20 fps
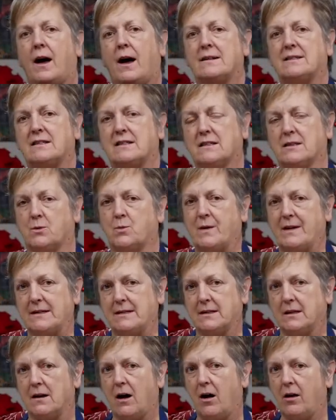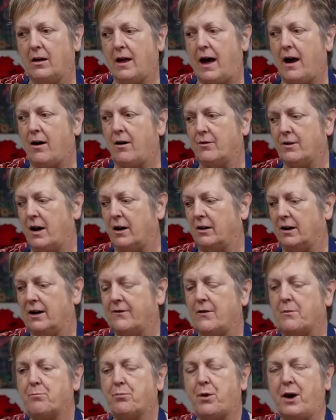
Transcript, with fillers: I squeeze it all out, and I'll even